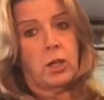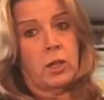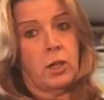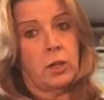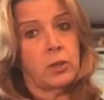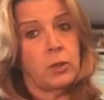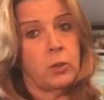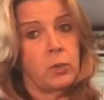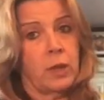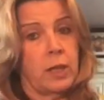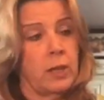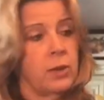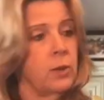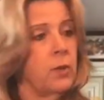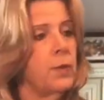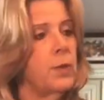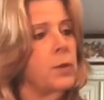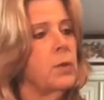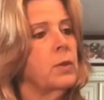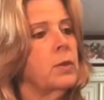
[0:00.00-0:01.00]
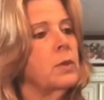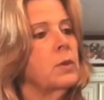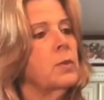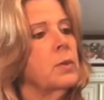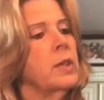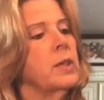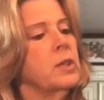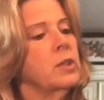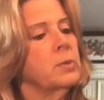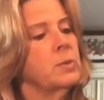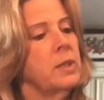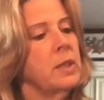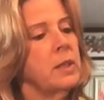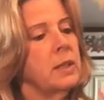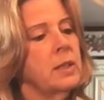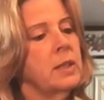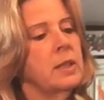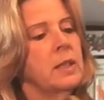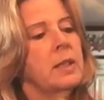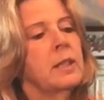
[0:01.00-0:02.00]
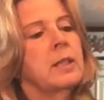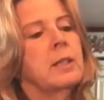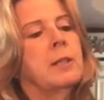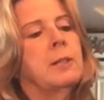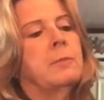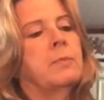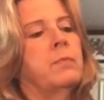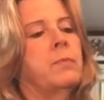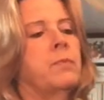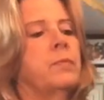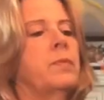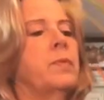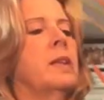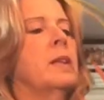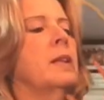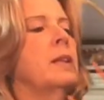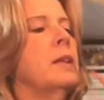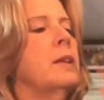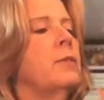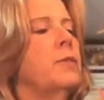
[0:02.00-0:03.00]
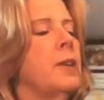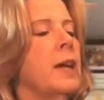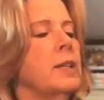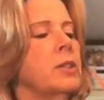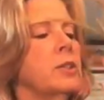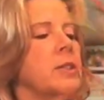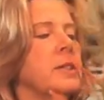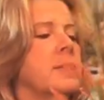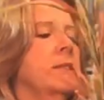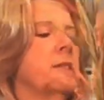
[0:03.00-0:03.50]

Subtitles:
you want your floral arrangement. If I just